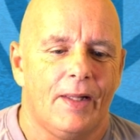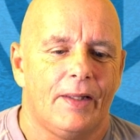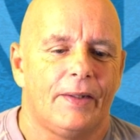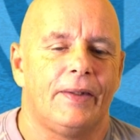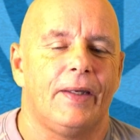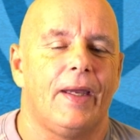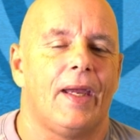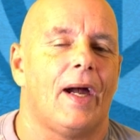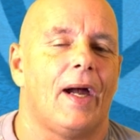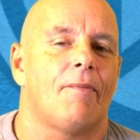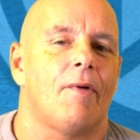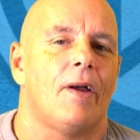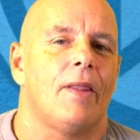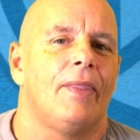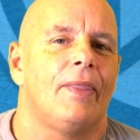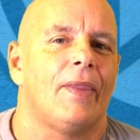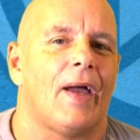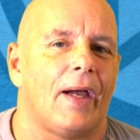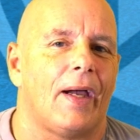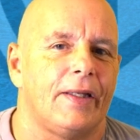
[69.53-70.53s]
They have
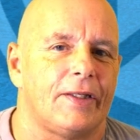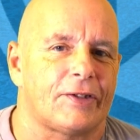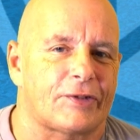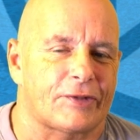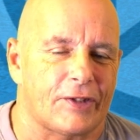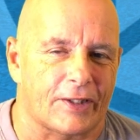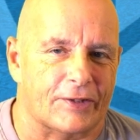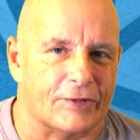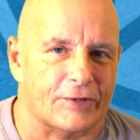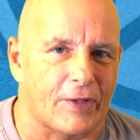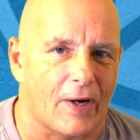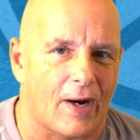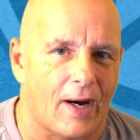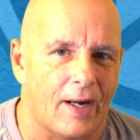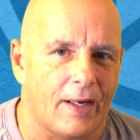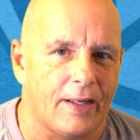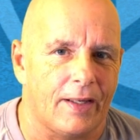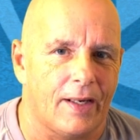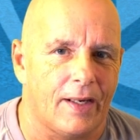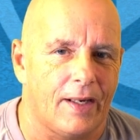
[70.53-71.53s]
96
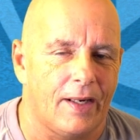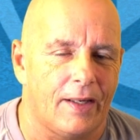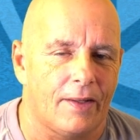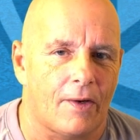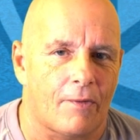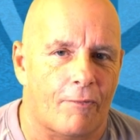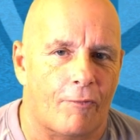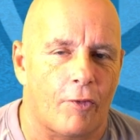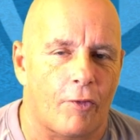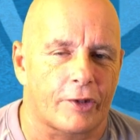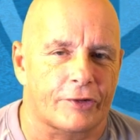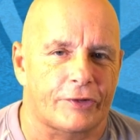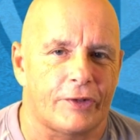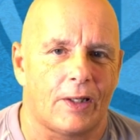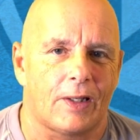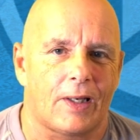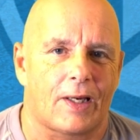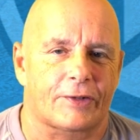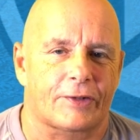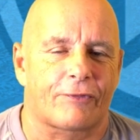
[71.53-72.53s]
tie, and of course,
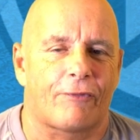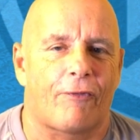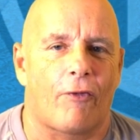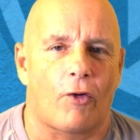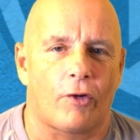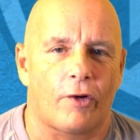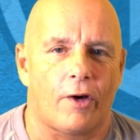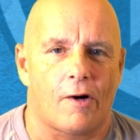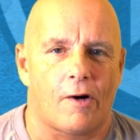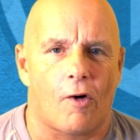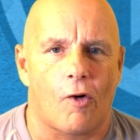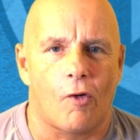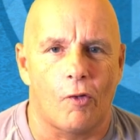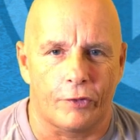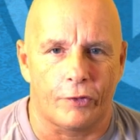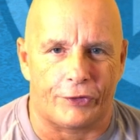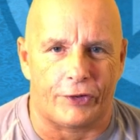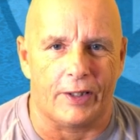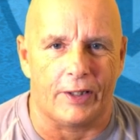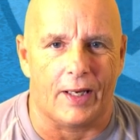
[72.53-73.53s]
they lost 4
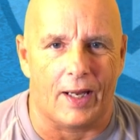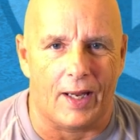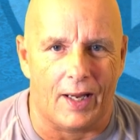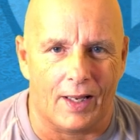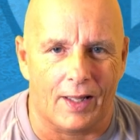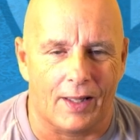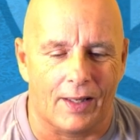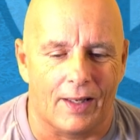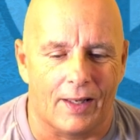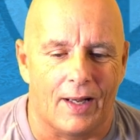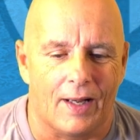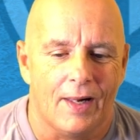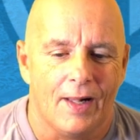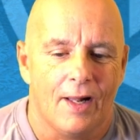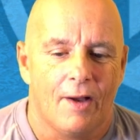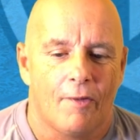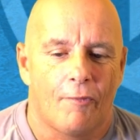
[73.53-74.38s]
OTL.